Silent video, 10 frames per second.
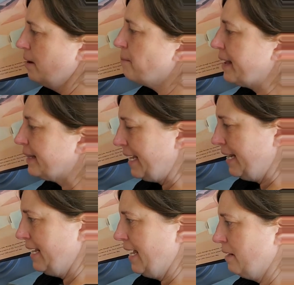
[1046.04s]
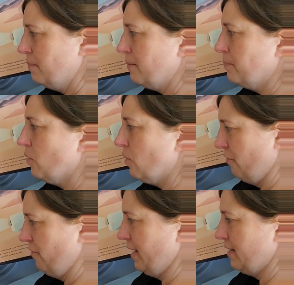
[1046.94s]
My landing had been
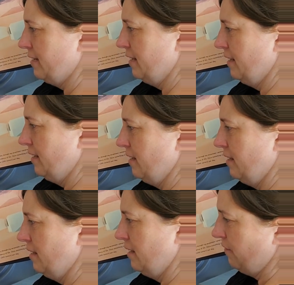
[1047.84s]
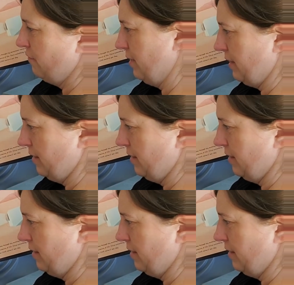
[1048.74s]
perfect, if a